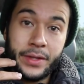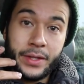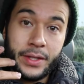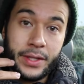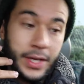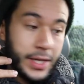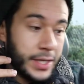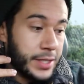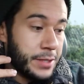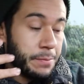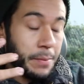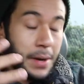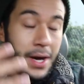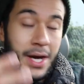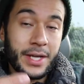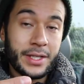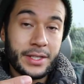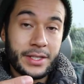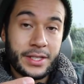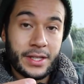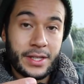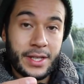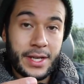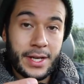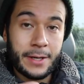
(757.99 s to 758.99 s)
his mind
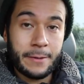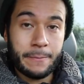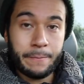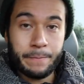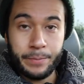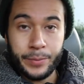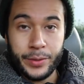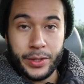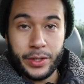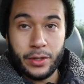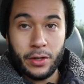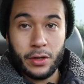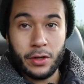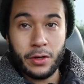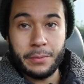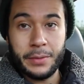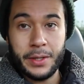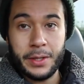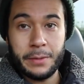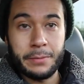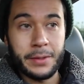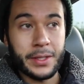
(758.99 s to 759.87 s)
to that. You know what I mean?